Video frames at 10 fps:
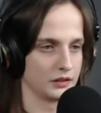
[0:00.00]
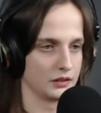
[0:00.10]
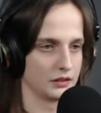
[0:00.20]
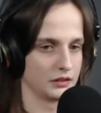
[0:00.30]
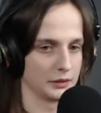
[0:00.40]

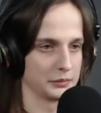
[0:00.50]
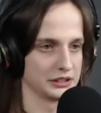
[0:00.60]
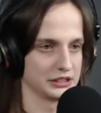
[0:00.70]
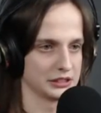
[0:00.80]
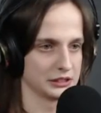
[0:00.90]
Oh, I
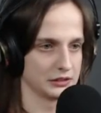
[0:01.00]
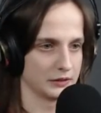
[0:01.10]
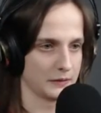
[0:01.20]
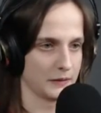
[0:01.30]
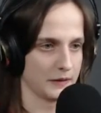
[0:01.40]
missed this?
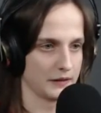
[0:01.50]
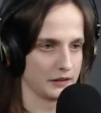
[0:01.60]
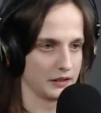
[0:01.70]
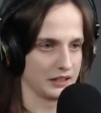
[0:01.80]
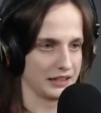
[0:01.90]

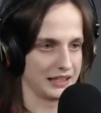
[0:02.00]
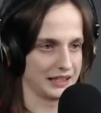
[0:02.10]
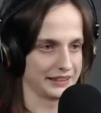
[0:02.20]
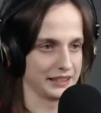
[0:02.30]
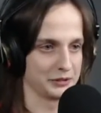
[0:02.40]

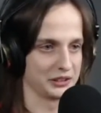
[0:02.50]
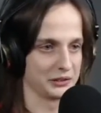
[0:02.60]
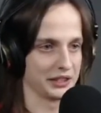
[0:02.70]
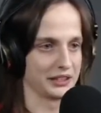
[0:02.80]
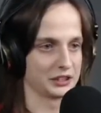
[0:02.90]
Ah, damn it.
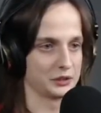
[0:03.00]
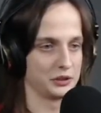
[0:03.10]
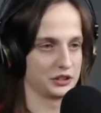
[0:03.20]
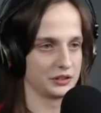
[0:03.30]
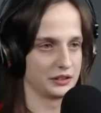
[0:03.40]
Okay, that could be
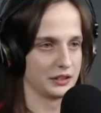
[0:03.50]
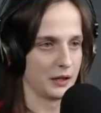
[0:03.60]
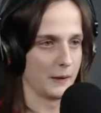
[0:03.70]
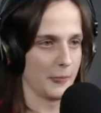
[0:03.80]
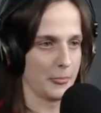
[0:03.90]

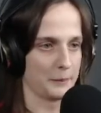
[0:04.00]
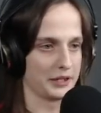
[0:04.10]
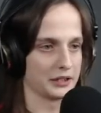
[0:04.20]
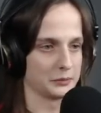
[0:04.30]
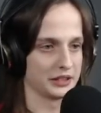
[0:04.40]

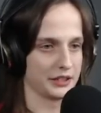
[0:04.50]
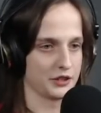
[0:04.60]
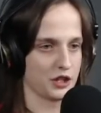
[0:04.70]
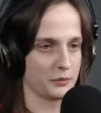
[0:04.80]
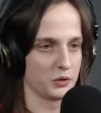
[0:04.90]
better, but I can
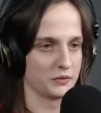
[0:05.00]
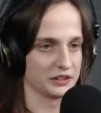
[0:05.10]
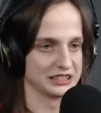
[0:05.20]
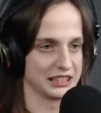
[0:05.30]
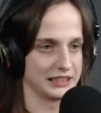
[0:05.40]
jump over
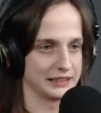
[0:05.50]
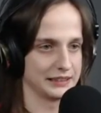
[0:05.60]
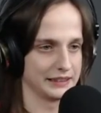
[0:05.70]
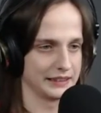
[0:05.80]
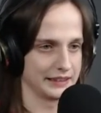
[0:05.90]
his head,
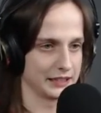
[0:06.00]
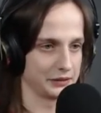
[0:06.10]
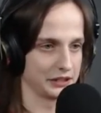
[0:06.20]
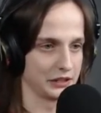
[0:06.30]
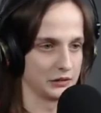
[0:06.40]
and there
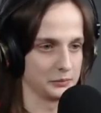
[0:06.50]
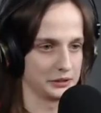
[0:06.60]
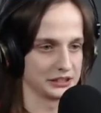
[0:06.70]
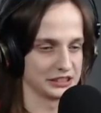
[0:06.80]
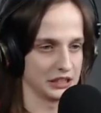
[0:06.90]
we go.
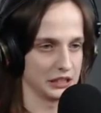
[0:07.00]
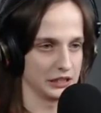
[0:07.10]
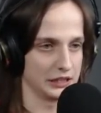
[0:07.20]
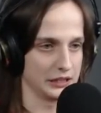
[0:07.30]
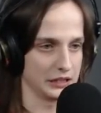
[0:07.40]
Because
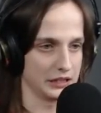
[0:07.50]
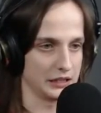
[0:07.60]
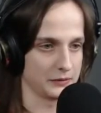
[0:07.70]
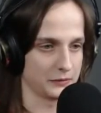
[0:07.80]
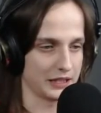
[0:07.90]

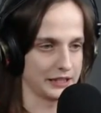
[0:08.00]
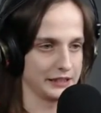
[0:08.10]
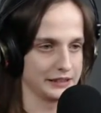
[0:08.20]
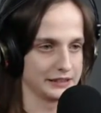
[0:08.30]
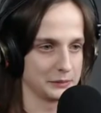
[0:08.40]
if I
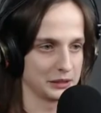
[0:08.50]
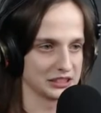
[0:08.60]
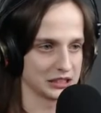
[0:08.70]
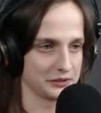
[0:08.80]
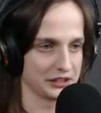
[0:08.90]
didn't
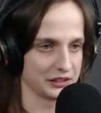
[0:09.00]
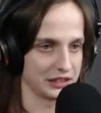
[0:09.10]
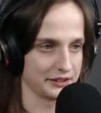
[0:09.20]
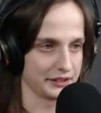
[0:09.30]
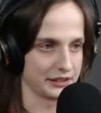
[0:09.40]
mess up the
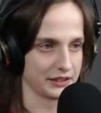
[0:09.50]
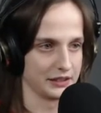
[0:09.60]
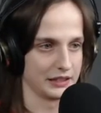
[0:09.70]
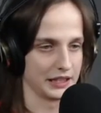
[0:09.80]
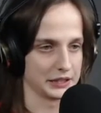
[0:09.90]
align there,
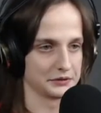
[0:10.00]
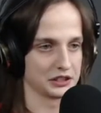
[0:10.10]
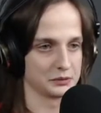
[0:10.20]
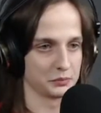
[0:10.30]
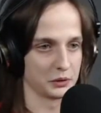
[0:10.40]
I could have
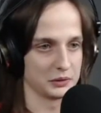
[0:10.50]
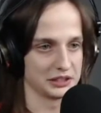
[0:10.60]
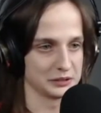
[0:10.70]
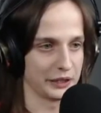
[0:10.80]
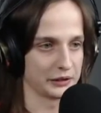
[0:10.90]
just broke
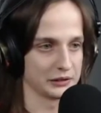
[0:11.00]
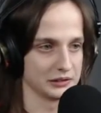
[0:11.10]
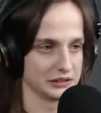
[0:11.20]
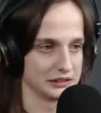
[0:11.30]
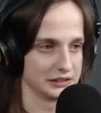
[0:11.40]
this barrel,
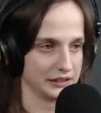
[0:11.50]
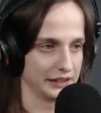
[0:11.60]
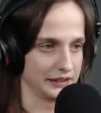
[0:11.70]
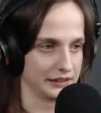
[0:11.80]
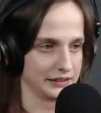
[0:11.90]

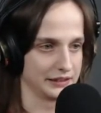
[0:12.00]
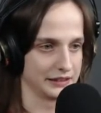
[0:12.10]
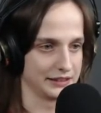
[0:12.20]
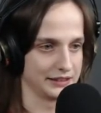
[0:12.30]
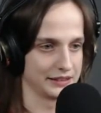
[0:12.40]

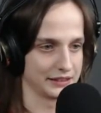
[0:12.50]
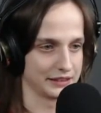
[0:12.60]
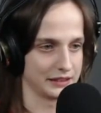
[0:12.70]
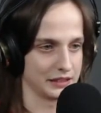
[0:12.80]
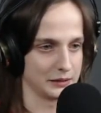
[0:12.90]
and
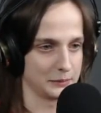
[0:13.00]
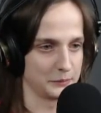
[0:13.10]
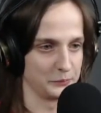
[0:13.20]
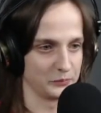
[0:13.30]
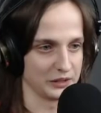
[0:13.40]

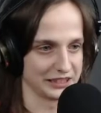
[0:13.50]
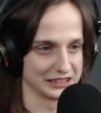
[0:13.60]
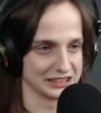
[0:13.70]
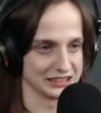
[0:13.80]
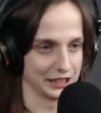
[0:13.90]
the, like
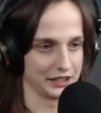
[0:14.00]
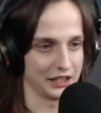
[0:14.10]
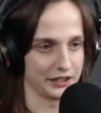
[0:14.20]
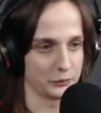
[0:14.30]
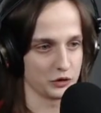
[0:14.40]
this
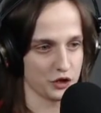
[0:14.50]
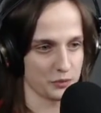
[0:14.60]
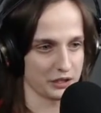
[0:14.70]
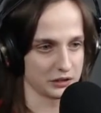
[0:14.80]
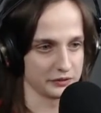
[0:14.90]
guy won't
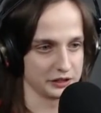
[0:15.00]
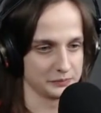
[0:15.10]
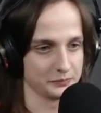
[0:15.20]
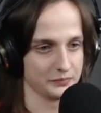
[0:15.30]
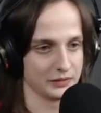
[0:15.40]
jump out of it.
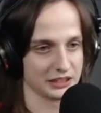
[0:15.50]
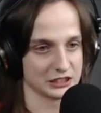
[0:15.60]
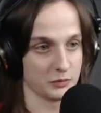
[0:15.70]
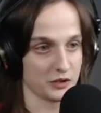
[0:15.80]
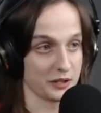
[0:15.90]
And that's
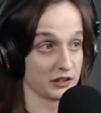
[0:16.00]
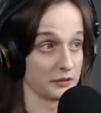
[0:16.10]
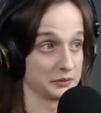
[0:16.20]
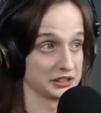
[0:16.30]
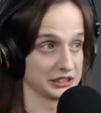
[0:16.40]
so much better,
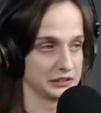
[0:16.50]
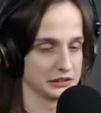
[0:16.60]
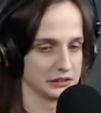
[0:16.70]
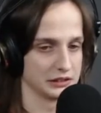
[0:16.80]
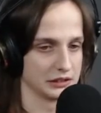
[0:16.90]
obviously.
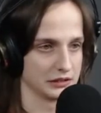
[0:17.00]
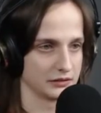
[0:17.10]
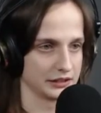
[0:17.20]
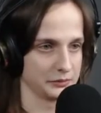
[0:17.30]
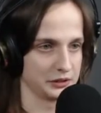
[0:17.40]

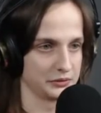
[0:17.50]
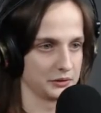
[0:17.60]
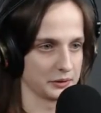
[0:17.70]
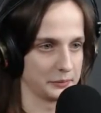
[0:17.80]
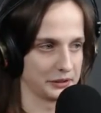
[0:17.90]
Right, let me do the
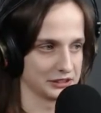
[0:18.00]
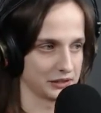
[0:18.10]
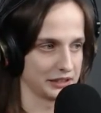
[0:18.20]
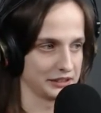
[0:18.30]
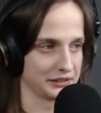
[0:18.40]
trip mine
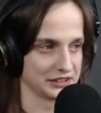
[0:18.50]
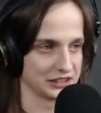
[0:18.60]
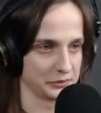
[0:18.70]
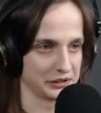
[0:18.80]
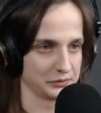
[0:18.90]
strat here. It's
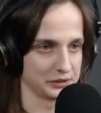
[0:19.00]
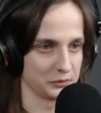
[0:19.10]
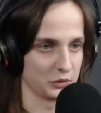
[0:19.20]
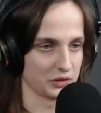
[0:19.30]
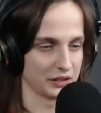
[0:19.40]
gonna be a little bit
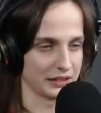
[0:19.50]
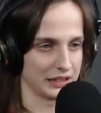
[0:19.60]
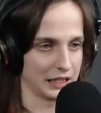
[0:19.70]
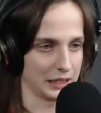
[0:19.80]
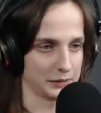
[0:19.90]
more...
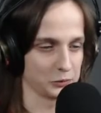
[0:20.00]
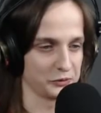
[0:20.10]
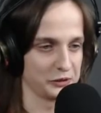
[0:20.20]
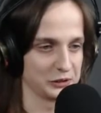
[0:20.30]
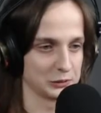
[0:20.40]
I will
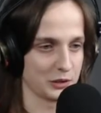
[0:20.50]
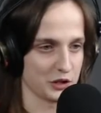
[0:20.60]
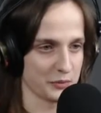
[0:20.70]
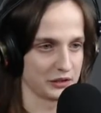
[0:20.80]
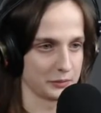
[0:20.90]
feel
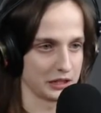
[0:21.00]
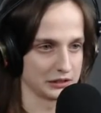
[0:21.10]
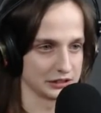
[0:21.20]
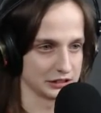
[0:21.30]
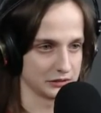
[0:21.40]
much better about
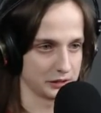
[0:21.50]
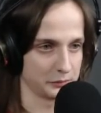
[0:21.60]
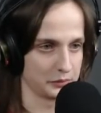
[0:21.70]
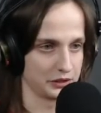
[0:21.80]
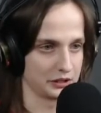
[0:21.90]
it. So I
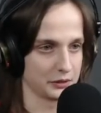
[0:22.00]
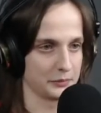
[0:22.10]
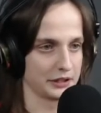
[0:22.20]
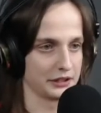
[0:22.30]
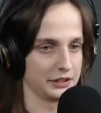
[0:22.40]
put the trip
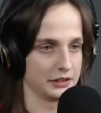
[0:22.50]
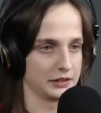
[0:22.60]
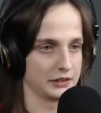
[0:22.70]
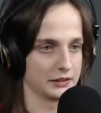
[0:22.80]
mine here.